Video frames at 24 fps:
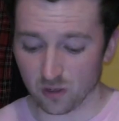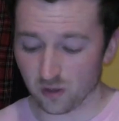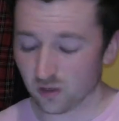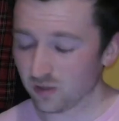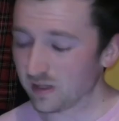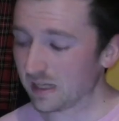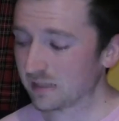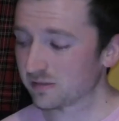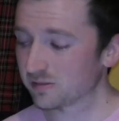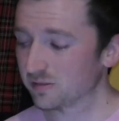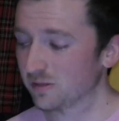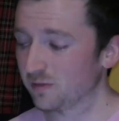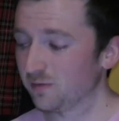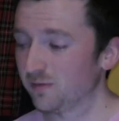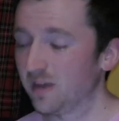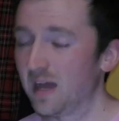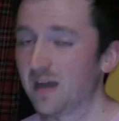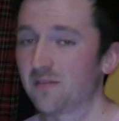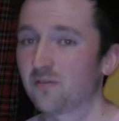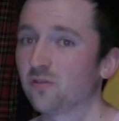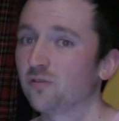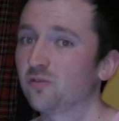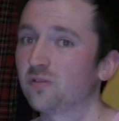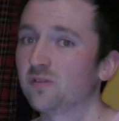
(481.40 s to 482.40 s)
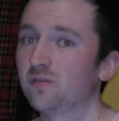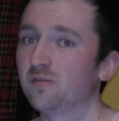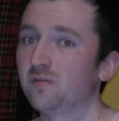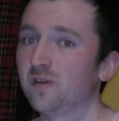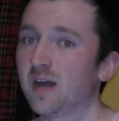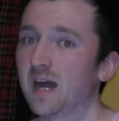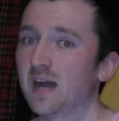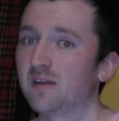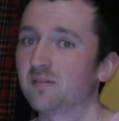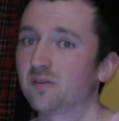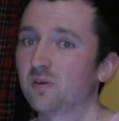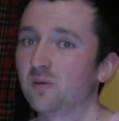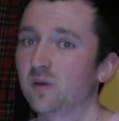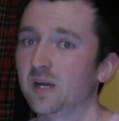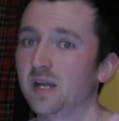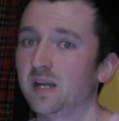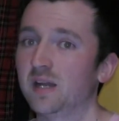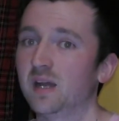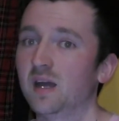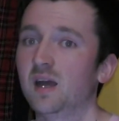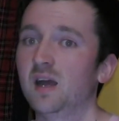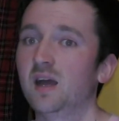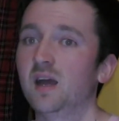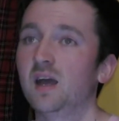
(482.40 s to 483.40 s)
all that stuff there for 105 quid.